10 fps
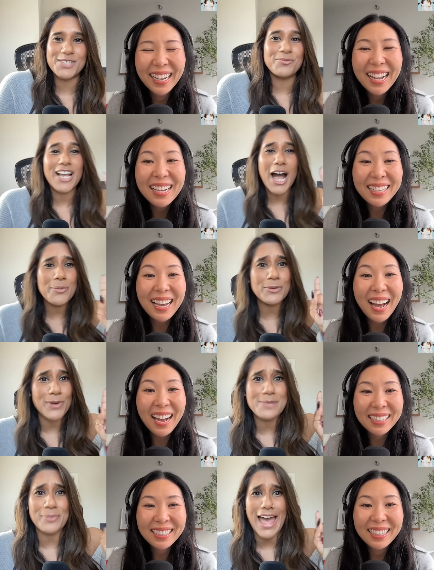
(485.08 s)
Speaker 1: I'm like, I'll yeah. be
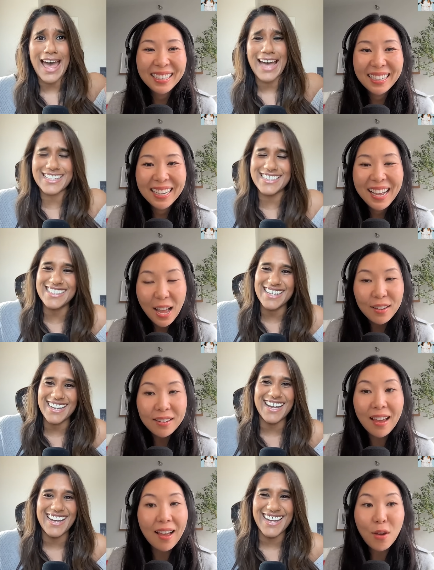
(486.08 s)
right
Speaker 2: back.
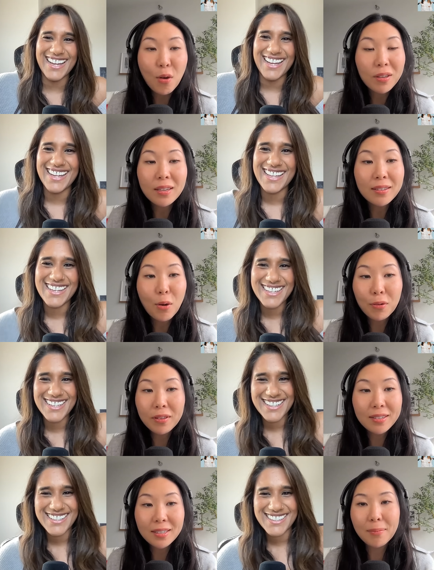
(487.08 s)
yeah, no, he
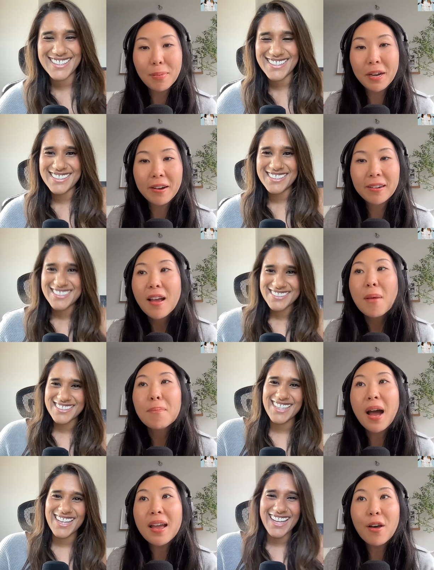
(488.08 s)
totally disappeared.
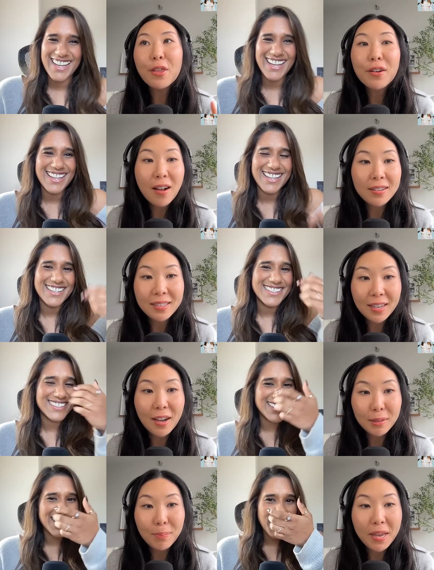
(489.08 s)
My other cousin's
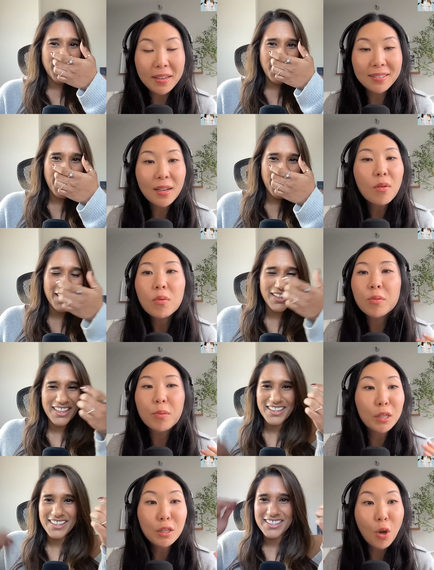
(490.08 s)
husband
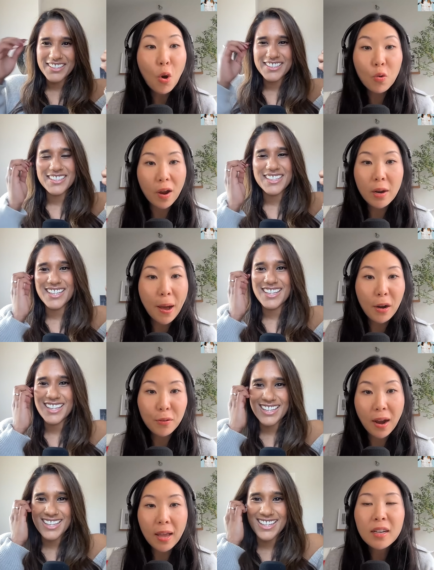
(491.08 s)
was so great about it,
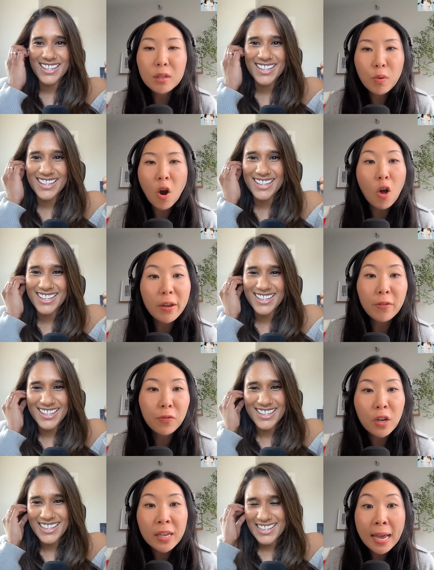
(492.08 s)
right? Because we are all like
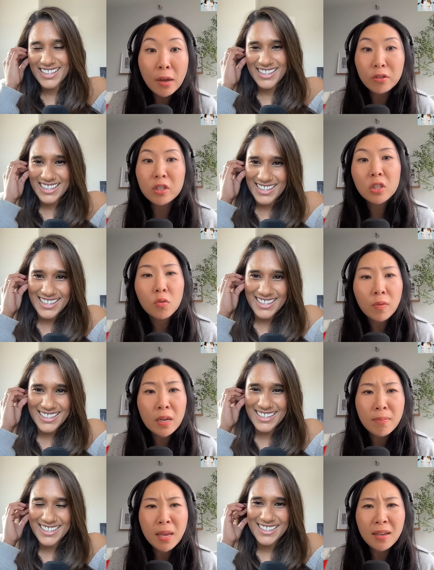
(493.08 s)
freaking out and
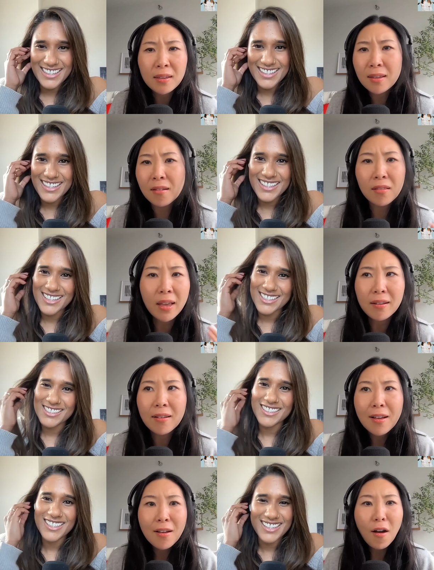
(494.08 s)
screaming, and like
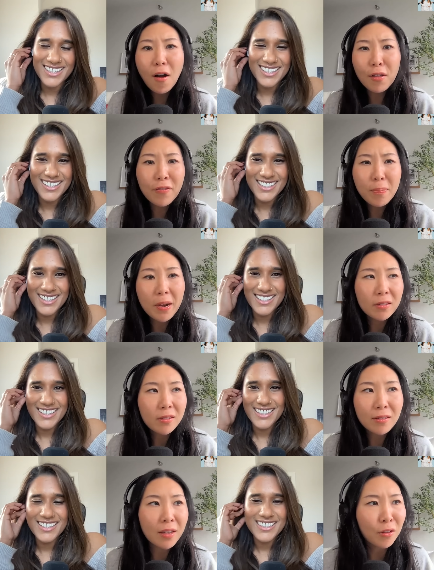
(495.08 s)
all of our parents
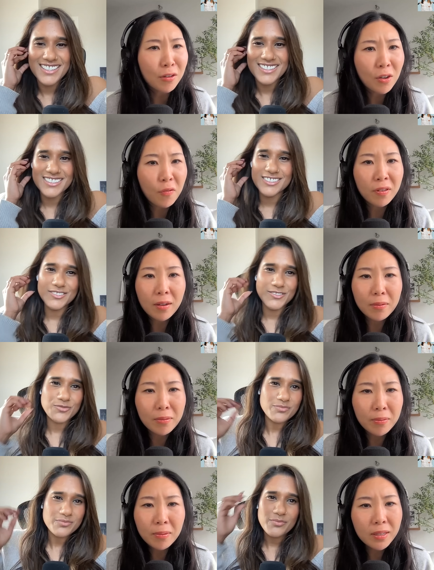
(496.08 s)
are like looking over, like,
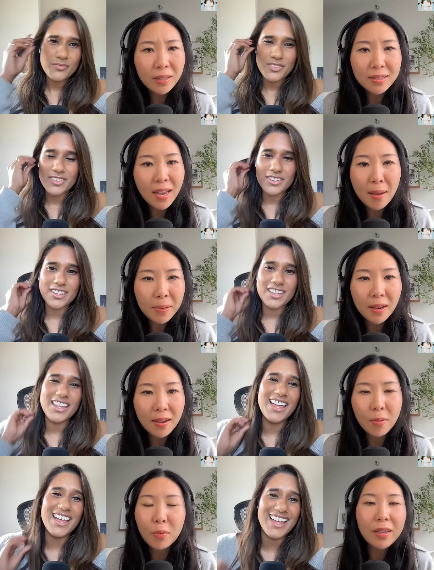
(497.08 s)
what is
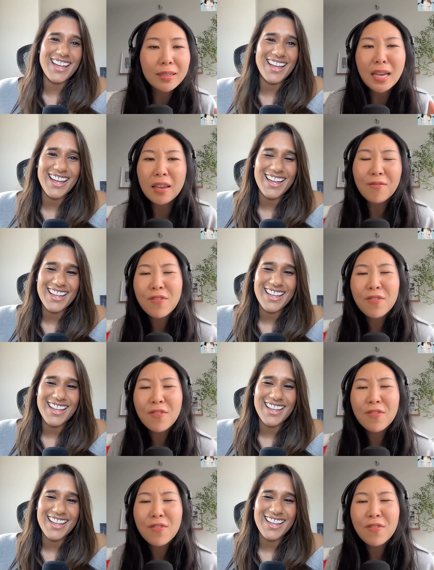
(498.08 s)
happening? And we're like taking